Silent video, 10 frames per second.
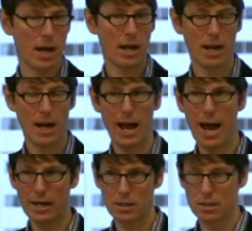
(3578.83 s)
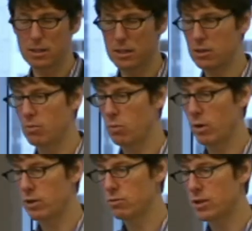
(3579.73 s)
and, and act consistent with
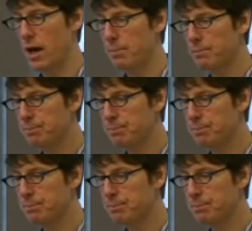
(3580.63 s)
what you said.